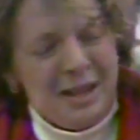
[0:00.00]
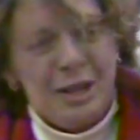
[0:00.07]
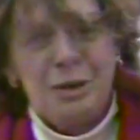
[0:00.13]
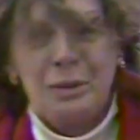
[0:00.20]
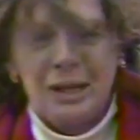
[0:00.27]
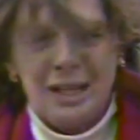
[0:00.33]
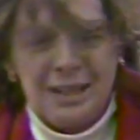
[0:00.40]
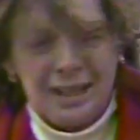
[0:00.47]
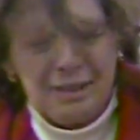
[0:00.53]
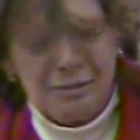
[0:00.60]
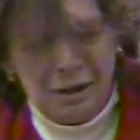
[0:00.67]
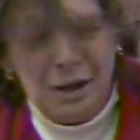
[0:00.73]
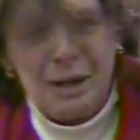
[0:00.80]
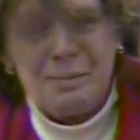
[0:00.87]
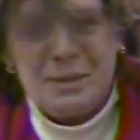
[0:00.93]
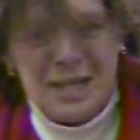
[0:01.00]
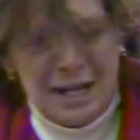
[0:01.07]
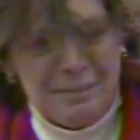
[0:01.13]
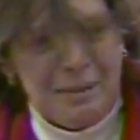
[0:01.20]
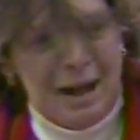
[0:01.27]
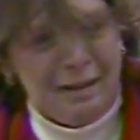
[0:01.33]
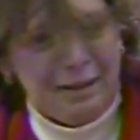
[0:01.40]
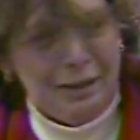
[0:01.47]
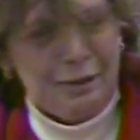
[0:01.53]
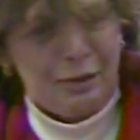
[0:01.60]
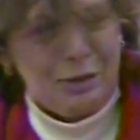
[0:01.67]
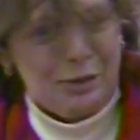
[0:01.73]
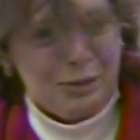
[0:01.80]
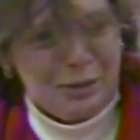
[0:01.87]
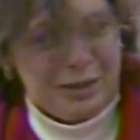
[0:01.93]
you can either get very upset about it or
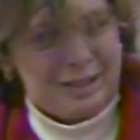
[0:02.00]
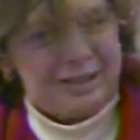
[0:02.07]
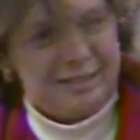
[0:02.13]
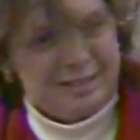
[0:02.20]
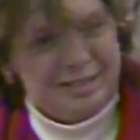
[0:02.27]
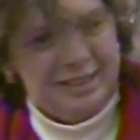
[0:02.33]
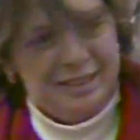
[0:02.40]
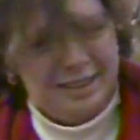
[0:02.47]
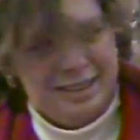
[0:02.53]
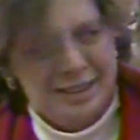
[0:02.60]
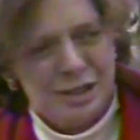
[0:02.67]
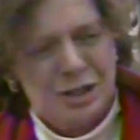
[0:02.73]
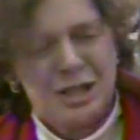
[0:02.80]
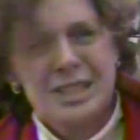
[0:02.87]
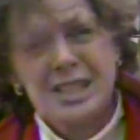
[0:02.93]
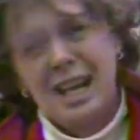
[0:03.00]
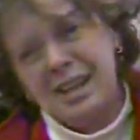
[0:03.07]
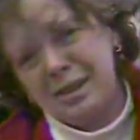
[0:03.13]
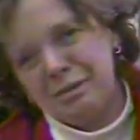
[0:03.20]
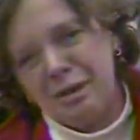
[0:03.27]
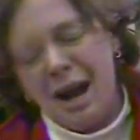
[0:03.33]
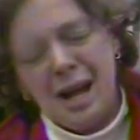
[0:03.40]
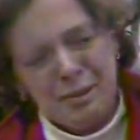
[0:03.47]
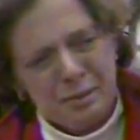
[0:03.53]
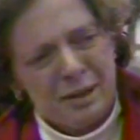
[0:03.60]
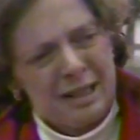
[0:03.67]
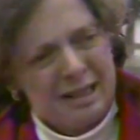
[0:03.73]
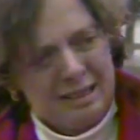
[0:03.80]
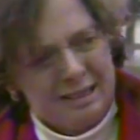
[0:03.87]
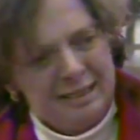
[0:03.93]
you can just kind of ride with
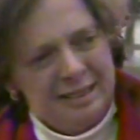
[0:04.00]
it.